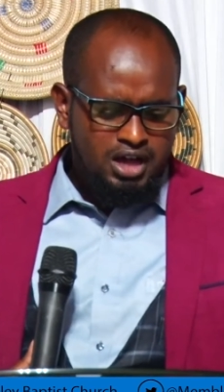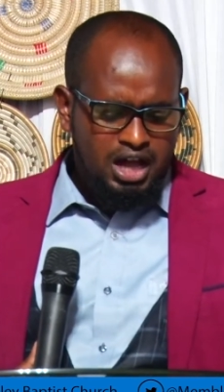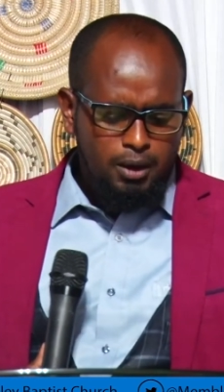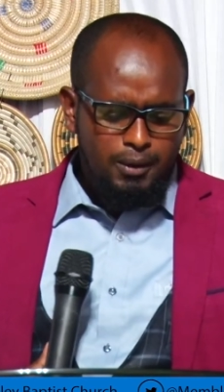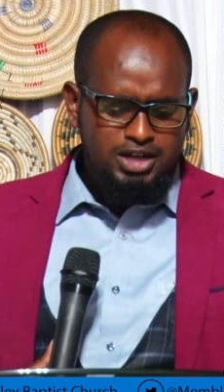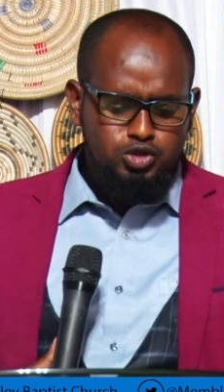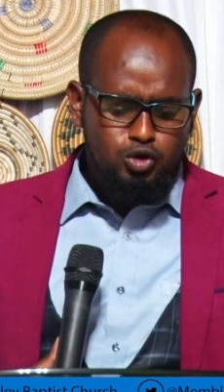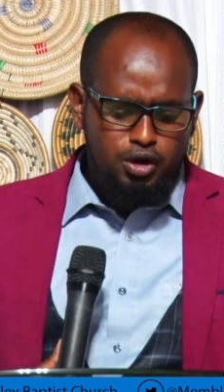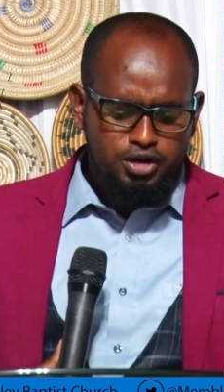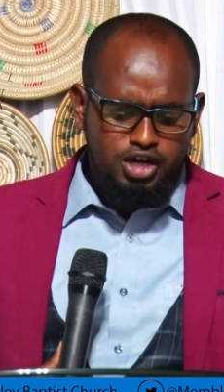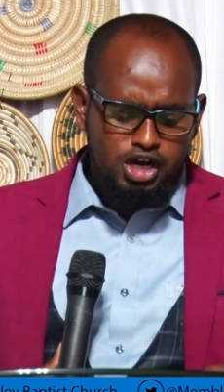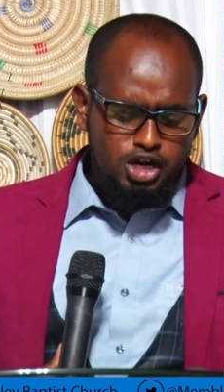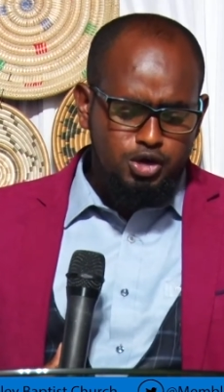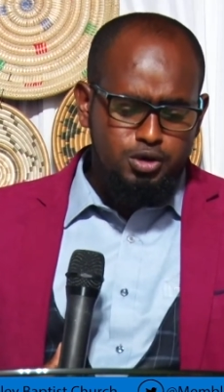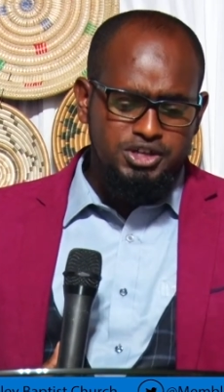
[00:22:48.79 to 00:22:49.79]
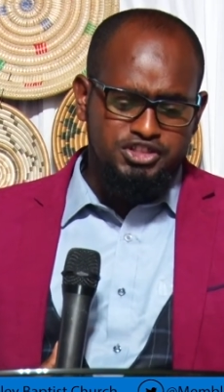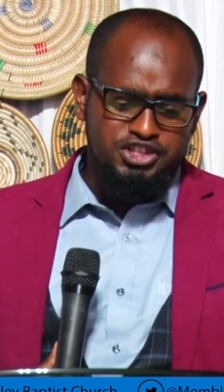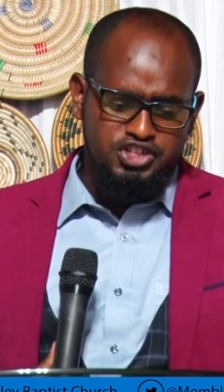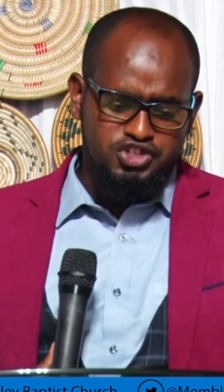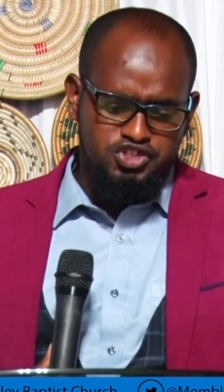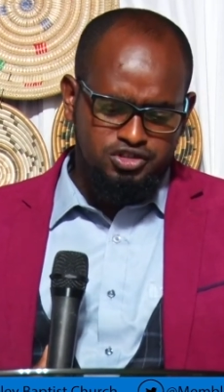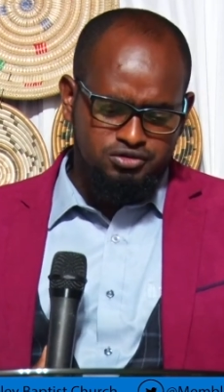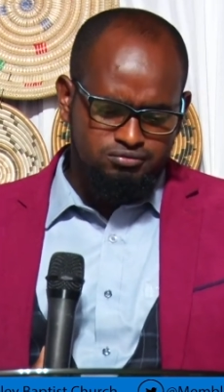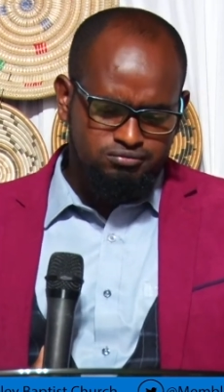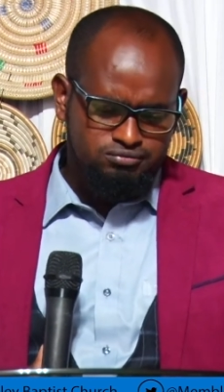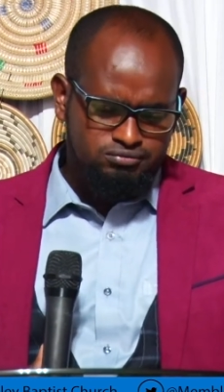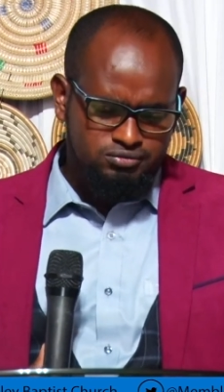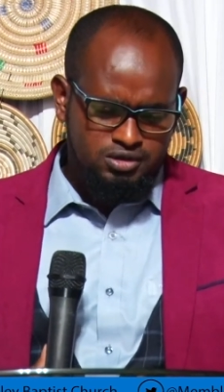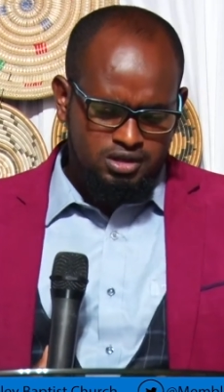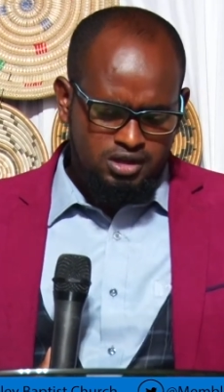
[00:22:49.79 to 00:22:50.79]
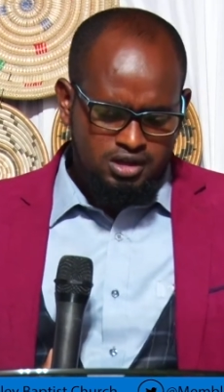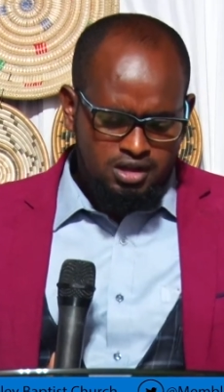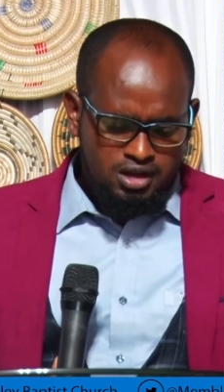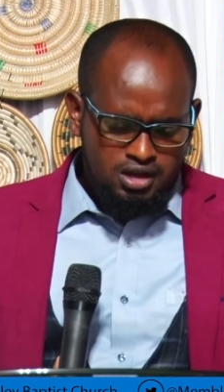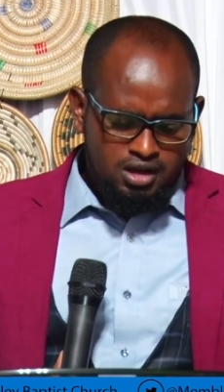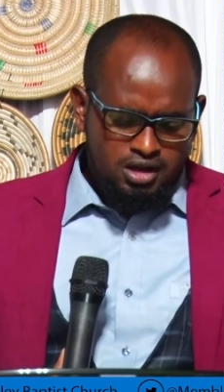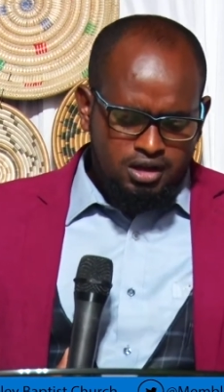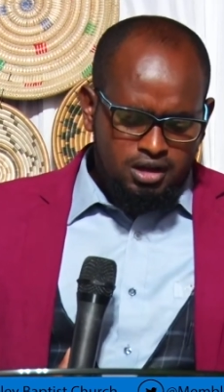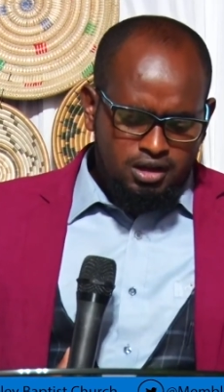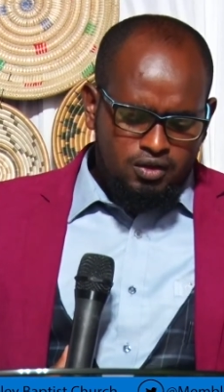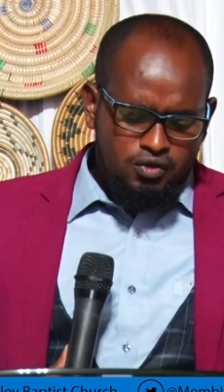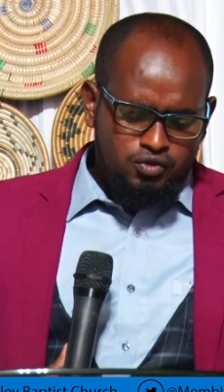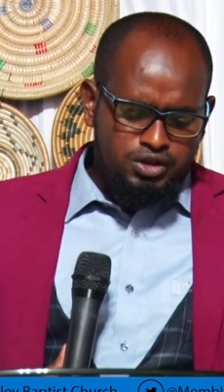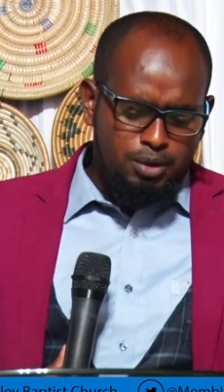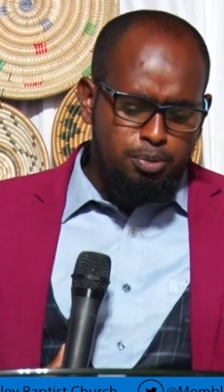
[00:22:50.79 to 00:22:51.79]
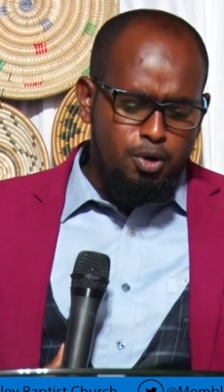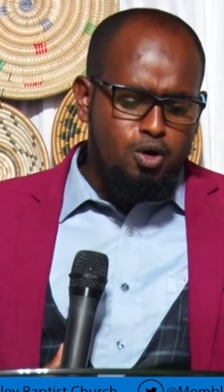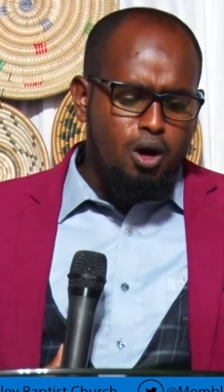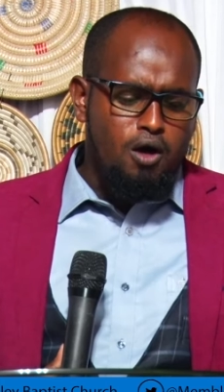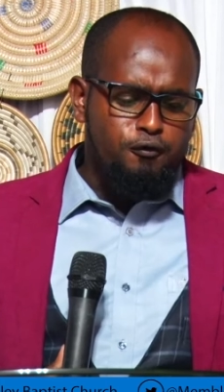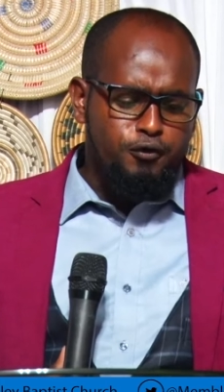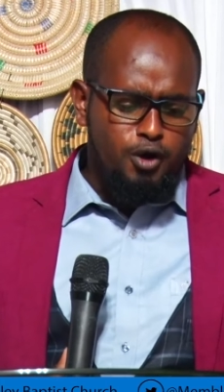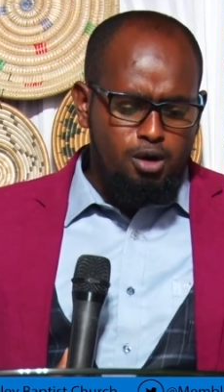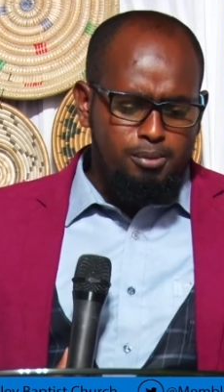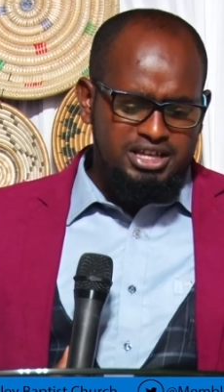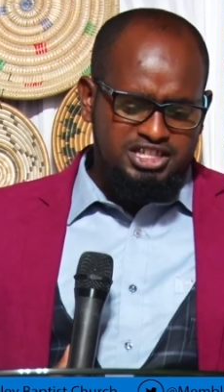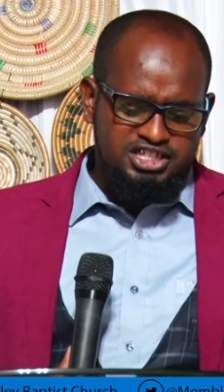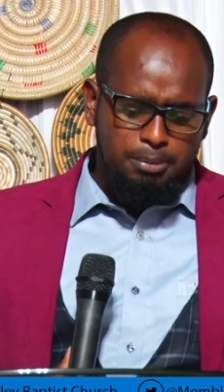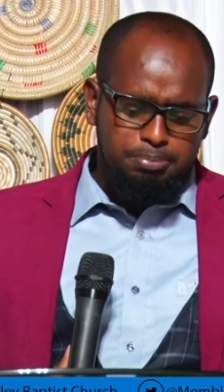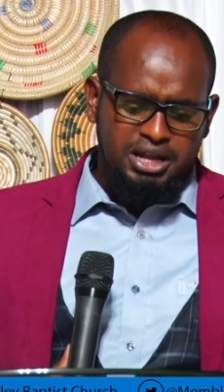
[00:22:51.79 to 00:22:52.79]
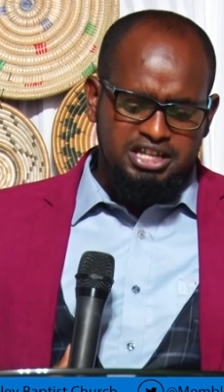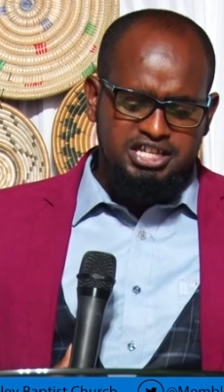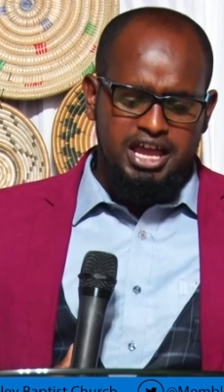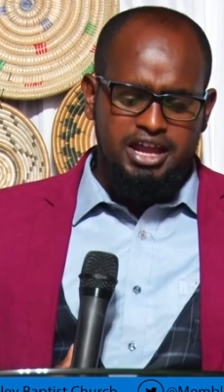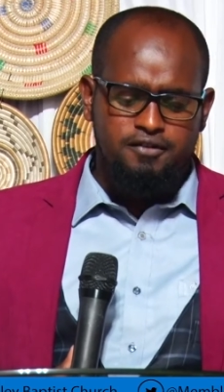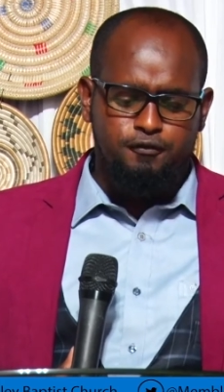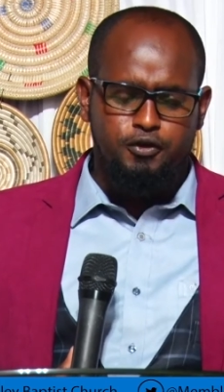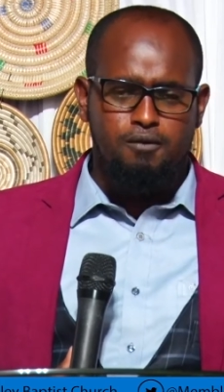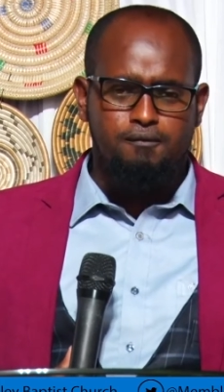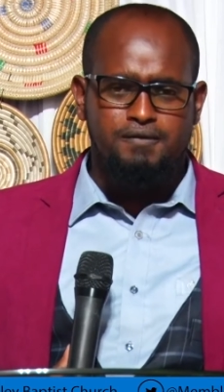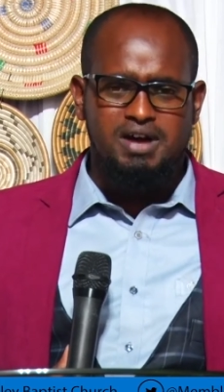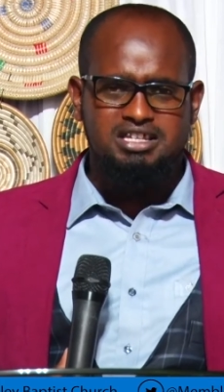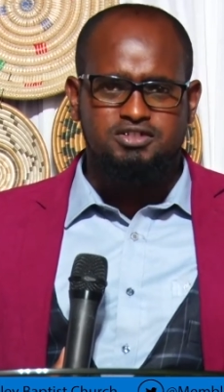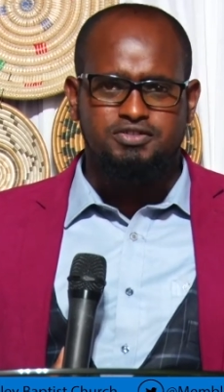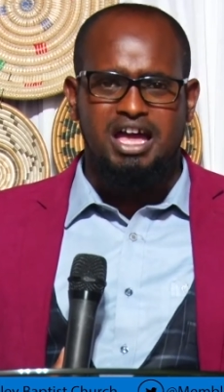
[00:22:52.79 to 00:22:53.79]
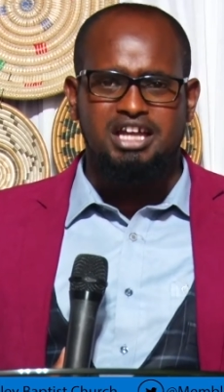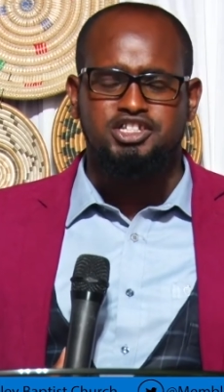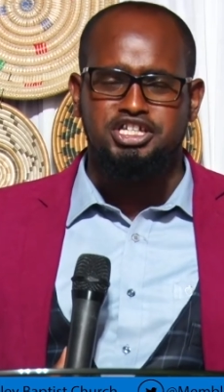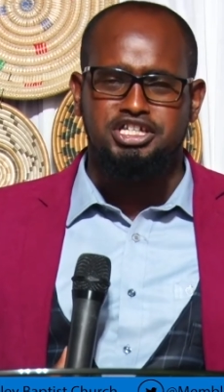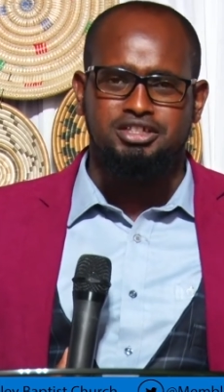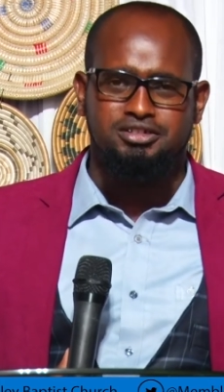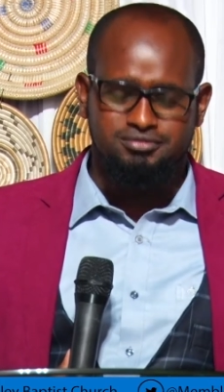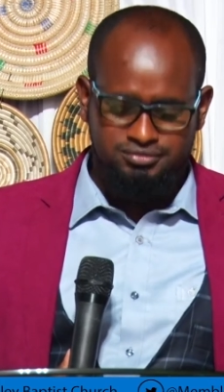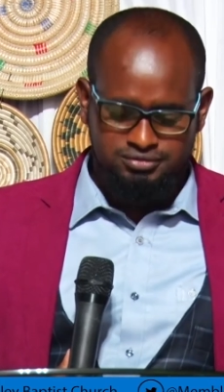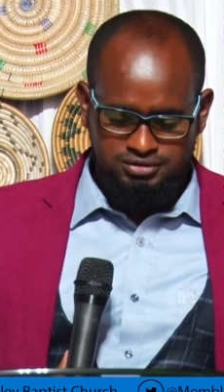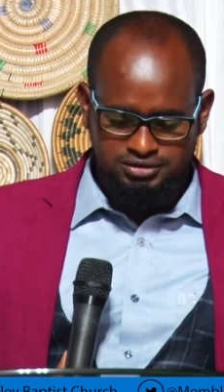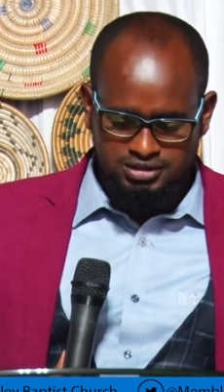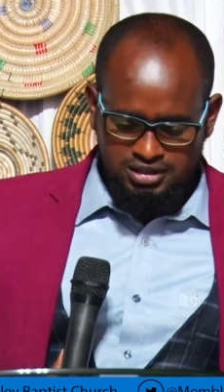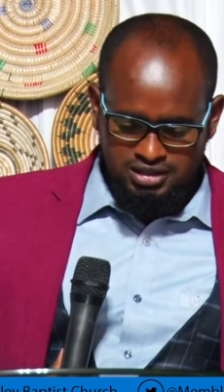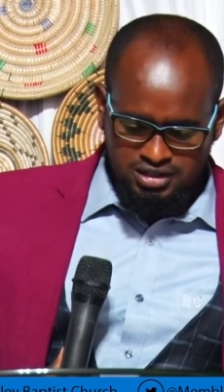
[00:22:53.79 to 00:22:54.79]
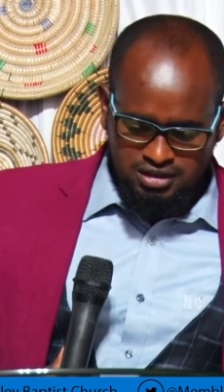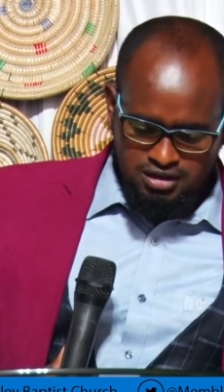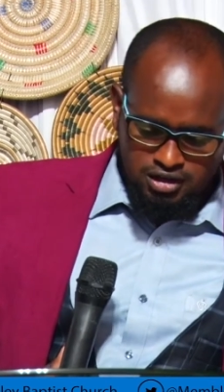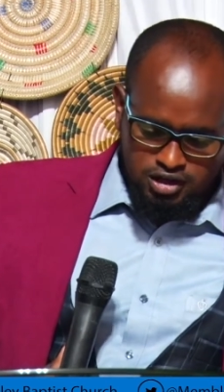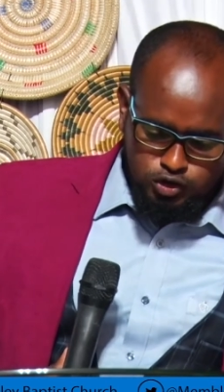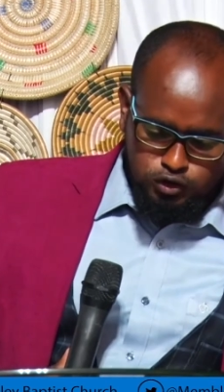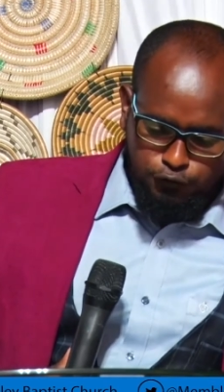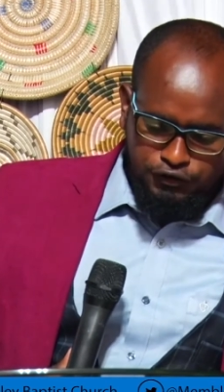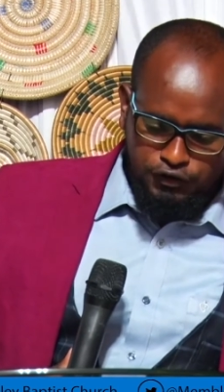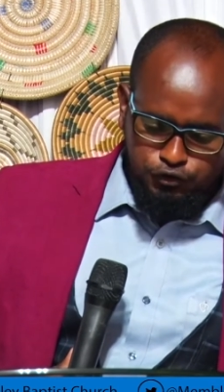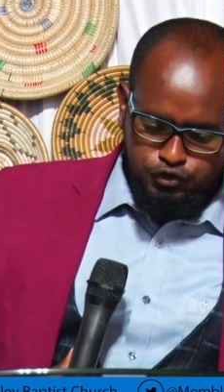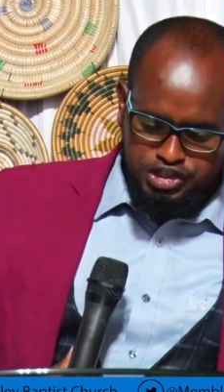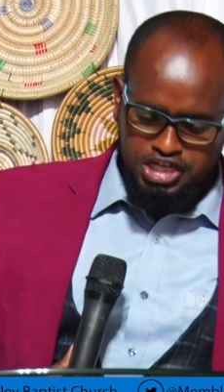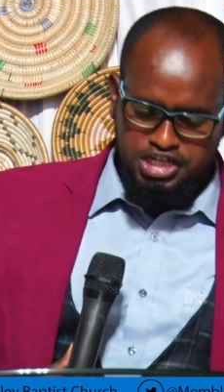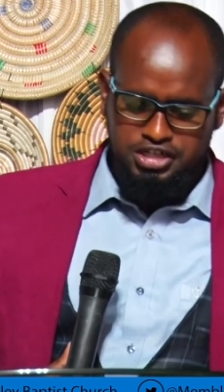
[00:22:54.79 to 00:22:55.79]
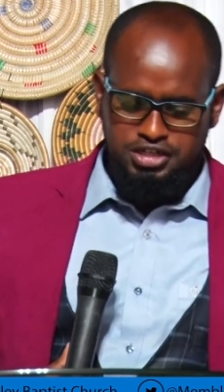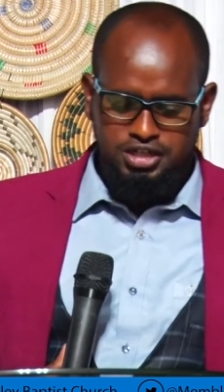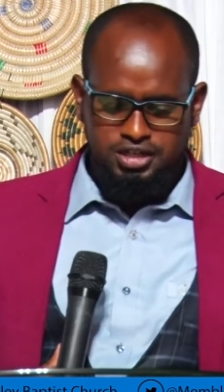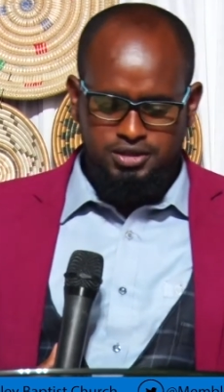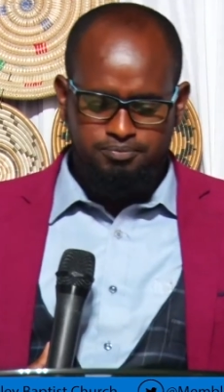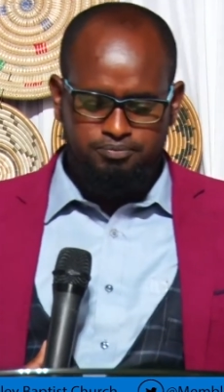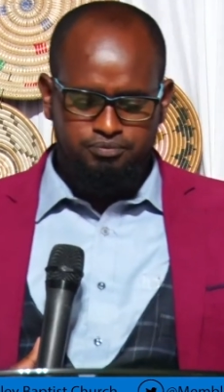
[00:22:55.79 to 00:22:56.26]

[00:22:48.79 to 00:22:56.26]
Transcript: I want to conclude with this. The book of Romans chapter 10 from verse 13 to 15.